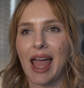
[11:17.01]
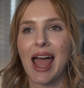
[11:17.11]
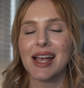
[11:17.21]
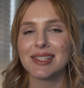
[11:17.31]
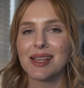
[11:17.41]

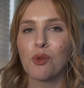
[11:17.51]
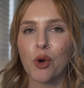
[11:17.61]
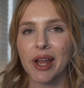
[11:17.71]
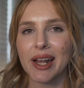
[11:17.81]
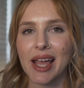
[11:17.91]
as I'm
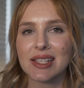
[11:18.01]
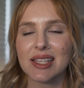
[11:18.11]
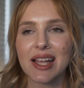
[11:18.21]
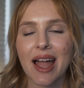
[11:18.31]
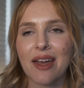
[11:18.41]

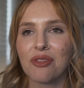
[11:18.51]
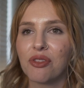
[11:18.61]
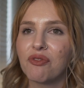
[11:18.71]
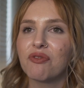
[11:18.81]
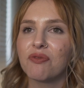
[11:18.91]
organizing, I
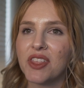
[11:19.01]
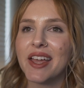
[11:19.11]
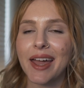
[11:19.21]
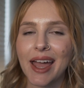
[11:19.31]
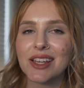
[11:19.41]

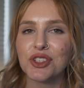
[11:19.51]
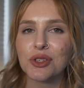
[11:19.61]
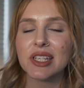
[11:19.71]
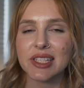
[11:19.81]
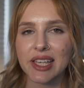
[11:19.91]
think I
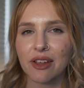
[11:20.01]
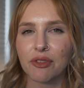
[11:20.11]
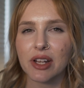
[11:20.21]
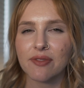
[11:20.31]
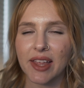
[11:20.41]
do need to get
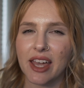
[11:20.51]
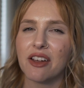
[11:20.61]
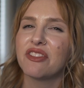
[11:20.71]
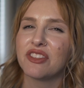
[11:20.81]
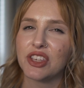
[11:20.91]
rid of like
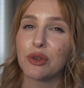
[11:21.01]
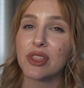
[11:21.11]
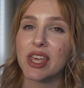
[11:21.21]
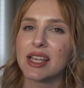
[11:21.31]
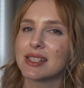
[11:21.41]
a few
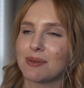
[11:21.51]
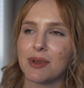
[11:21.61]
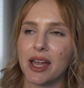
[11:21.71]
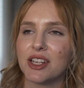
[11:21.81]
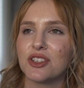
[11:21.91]
things. I'm
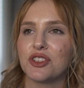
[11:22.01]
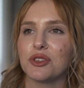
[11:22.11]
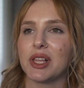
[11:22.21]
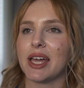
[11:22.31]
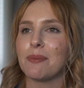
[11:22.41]
not gonna
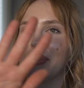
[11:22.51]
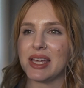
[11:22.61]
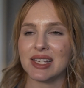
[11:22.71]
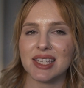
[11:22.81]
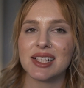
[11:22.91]
do like a
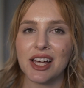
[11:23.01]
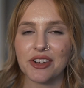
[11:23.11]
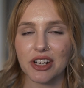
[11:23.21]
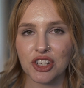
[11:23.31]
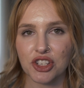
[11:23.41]
big
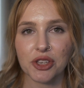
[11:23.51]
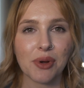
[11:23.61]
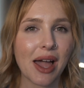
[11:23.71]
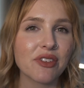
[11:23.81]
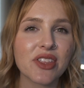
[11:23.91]
declutter and show
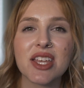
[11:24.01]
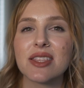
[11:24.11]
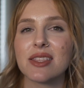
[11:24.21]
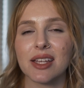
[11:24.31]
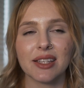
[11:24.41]
you
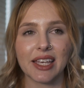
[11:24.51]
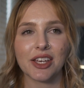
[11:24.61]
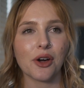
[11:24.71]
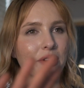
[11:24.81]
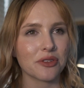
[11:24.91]
everything, that
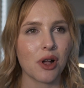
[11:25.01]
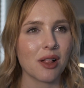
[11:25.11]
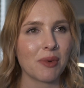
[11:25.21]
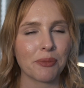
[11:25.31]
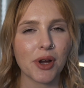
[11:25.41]
like going through
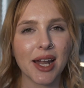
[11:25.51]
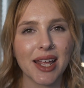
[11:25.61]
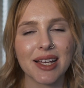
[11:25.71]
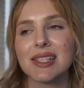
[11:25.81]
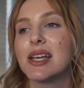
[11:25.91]
all my
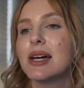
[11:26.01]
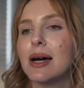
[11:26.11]
products.